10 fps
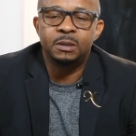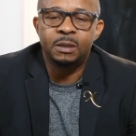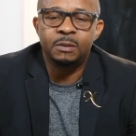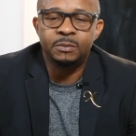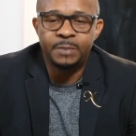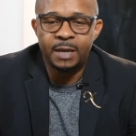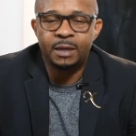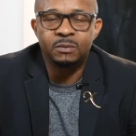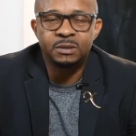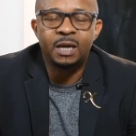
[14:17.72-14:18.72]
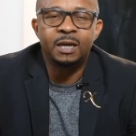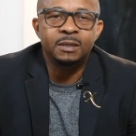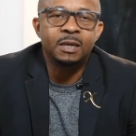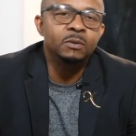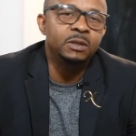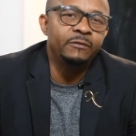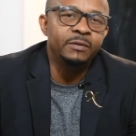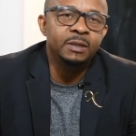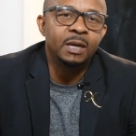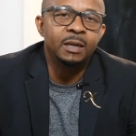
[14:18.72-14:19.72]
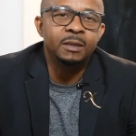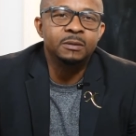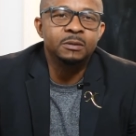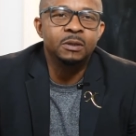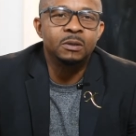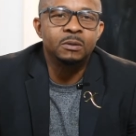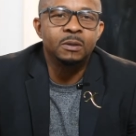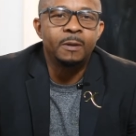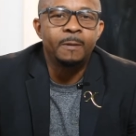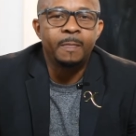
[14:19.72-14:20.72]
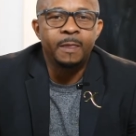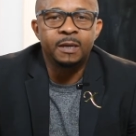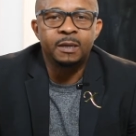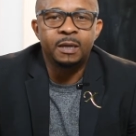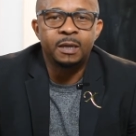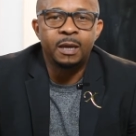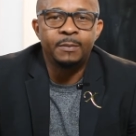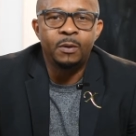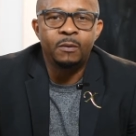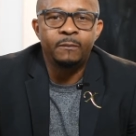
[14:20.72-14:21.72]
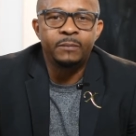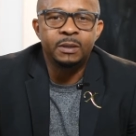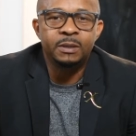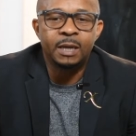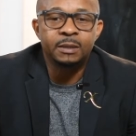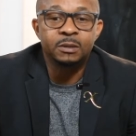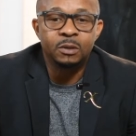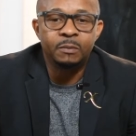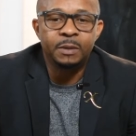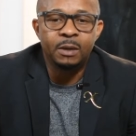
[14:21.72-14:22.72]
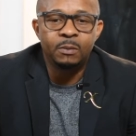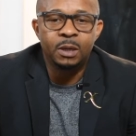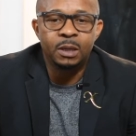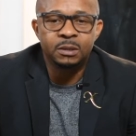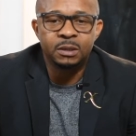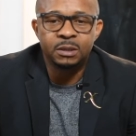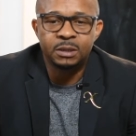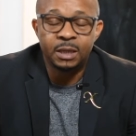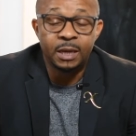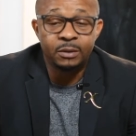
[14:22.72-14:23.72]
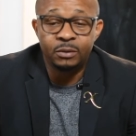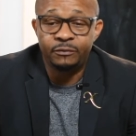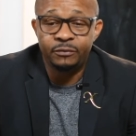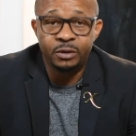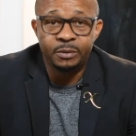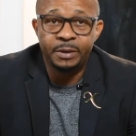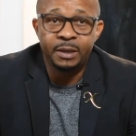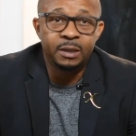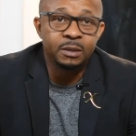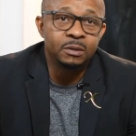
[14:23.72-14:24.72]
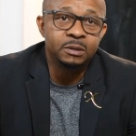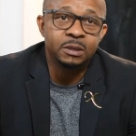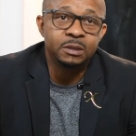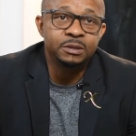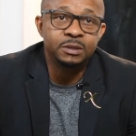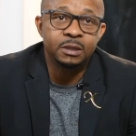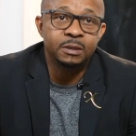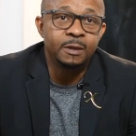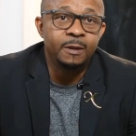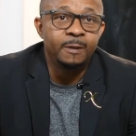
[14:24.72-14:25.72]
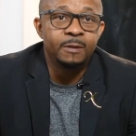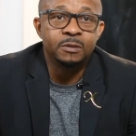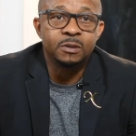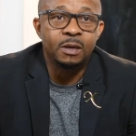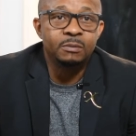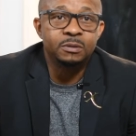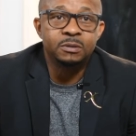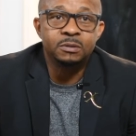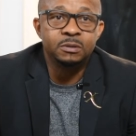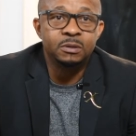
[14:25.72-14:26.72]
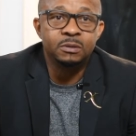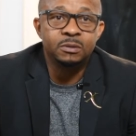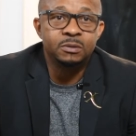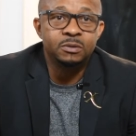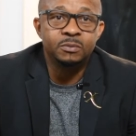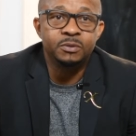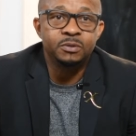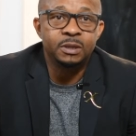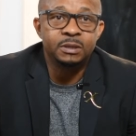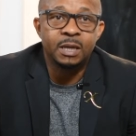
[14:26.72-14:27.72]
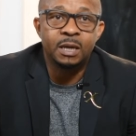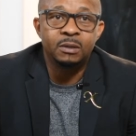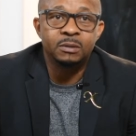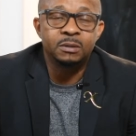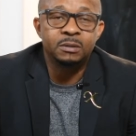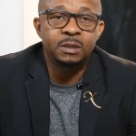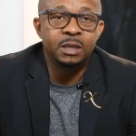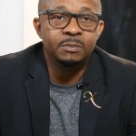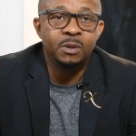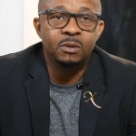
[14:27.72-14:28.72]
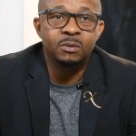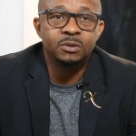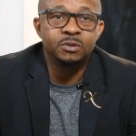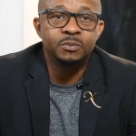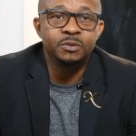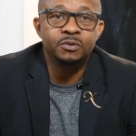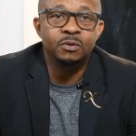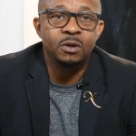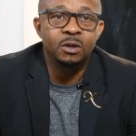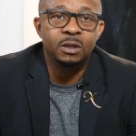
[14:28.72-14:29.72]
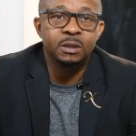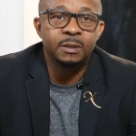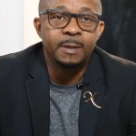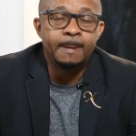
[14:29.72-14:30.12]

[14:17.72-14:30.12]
it, it was bad. I was dying. I was definitely dying, you know. And then I came home and the doctor told me I was, and he said, I don't know if you're gonna make it and all this other shit. So I was, you know, super stressed out and chemo was super strong and